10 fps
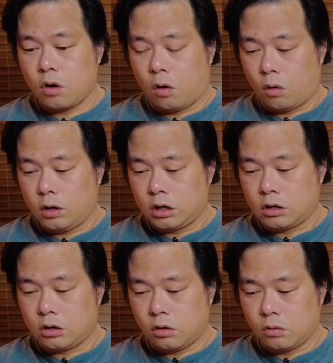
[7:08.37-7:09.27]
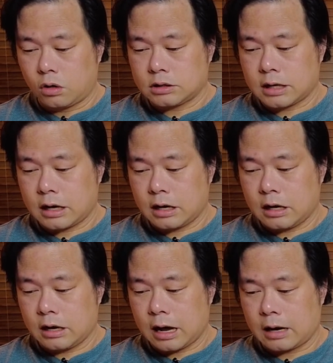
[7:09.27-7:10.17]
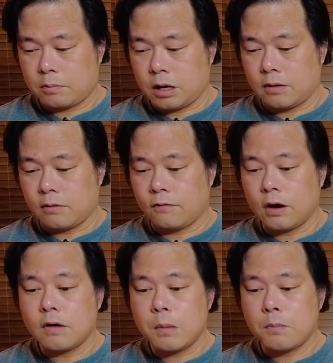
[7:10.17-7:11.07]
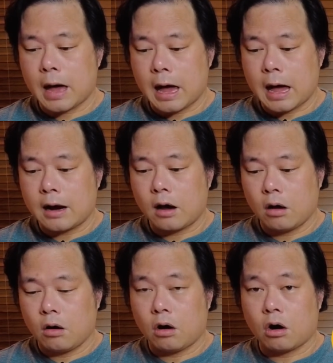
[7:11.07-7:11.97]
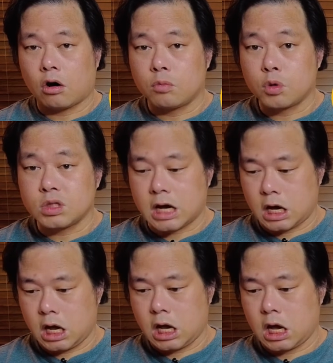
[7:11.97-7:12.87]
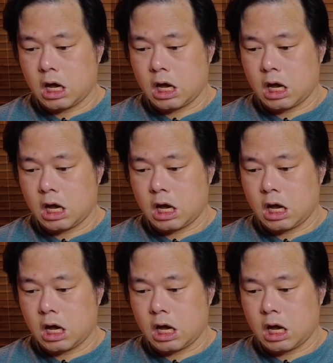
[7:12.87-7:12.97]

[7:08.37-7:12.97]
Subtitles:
All he knew was that it had been a very bad, horrible day.